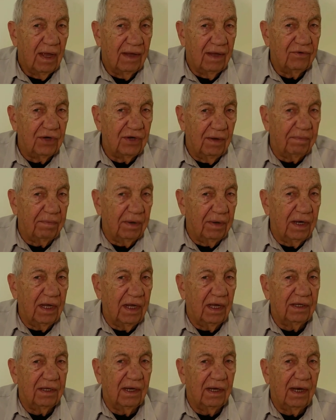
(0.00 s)
and jump in
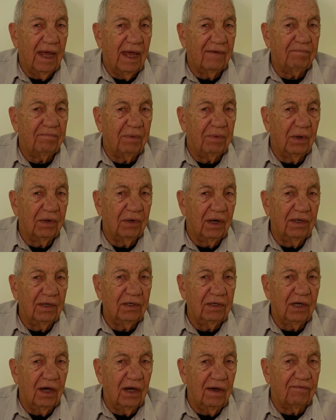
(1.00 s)
the other lifeboat,
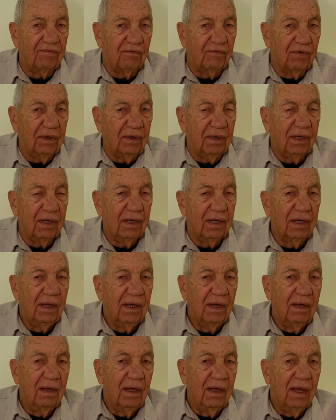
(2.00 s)
uncover it,
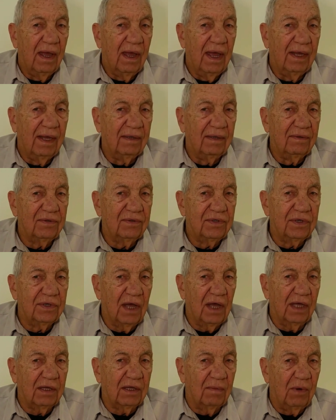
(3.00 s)
and
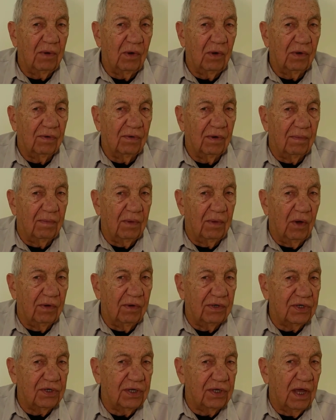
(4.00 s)
start the motor. The
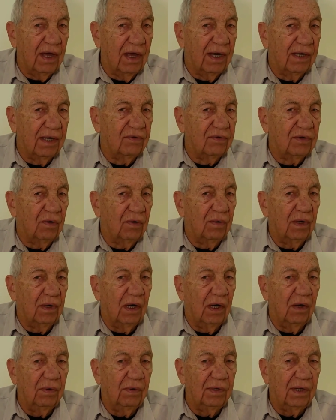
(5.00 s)
motor started, so we
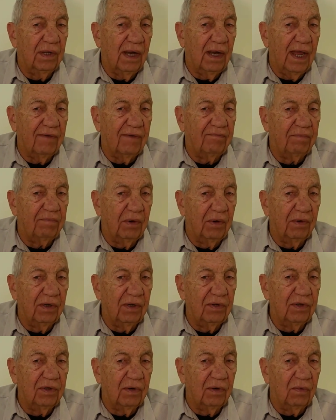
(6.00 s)
lowered the lifeboat
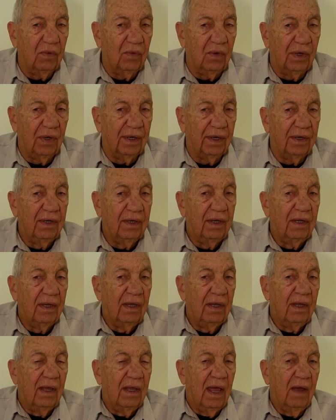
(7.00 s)
into the water.
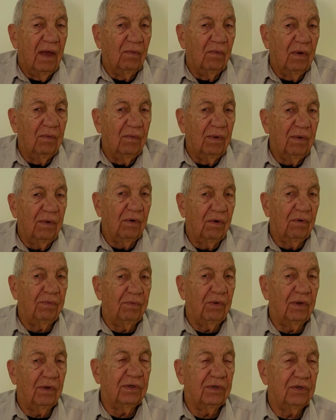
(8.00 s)
And when we were
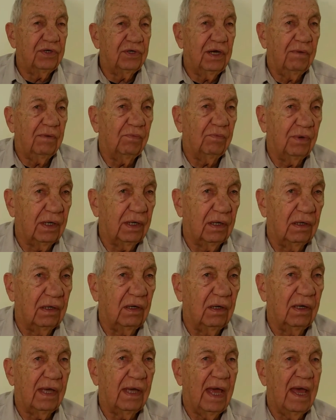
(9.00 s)
aboard the ship, we could
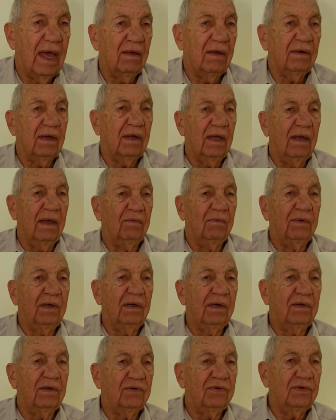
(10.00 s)
look out and we
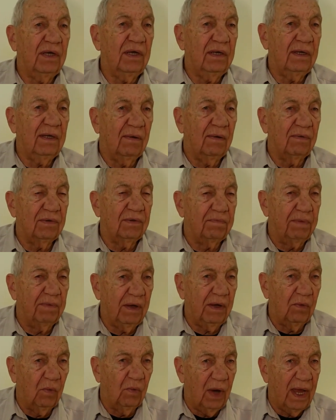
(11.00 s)
could see there was
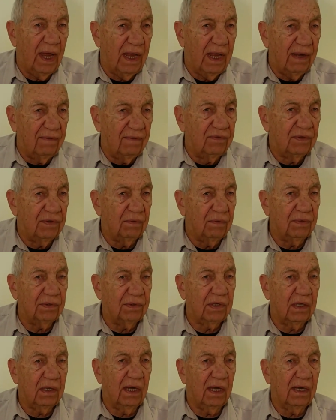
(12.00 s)
big waves. It
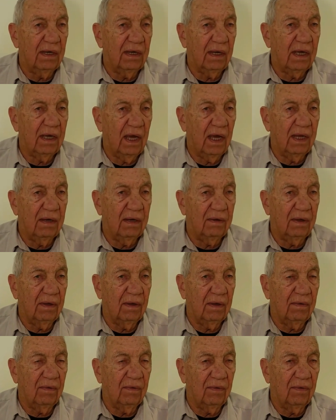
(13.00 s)
was kind of kind of